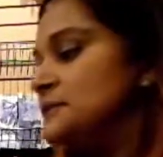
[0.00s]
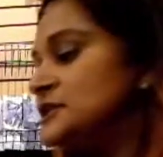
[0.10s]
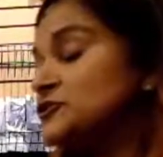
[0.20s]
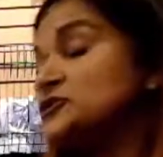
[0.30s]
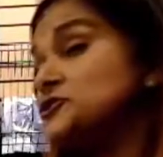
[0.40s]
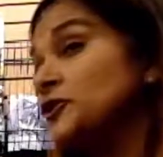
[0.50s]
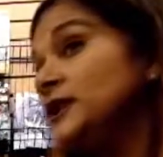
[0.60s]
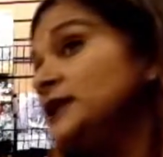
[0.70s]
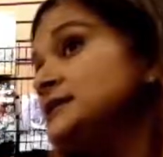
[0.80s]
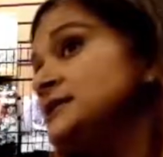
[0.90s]
district
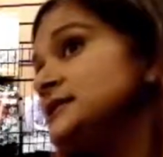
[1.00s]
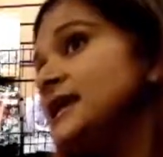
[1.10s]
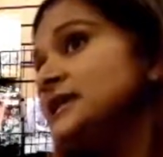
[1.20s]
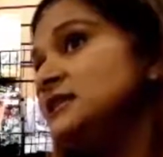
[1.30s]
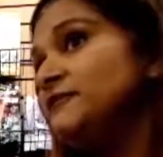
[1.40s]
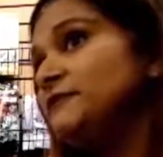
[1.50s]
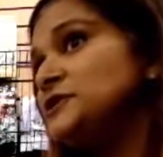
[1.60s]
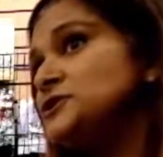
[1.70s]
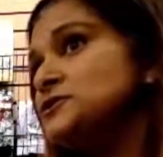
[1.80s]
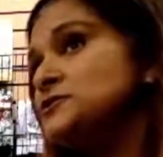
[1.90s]
attorneys since
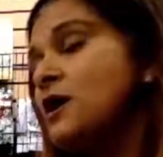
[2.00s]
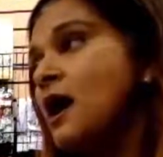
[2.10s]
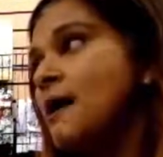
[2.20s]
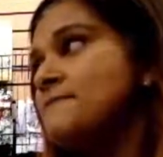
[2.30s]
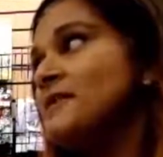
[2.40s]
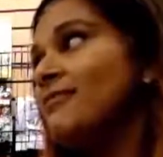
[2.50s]
1952.